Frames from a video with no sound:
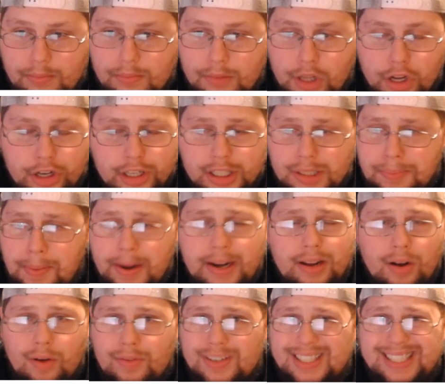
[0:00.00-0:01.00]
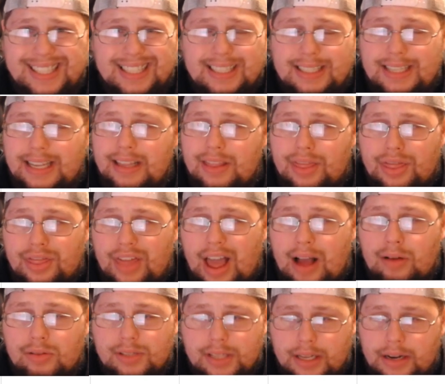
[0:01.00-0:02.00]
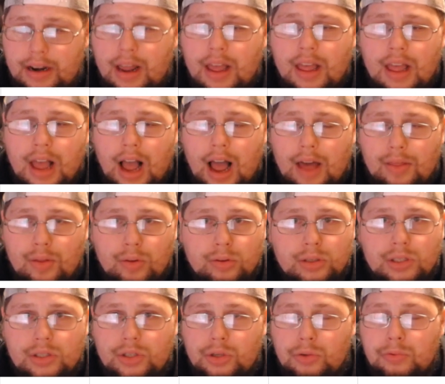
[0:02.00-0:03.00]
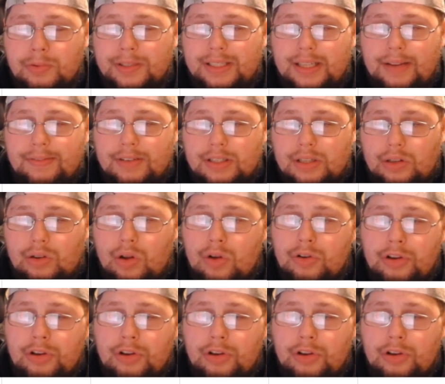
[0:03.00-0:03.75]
you're spending over $16,000 on those two receivers alone.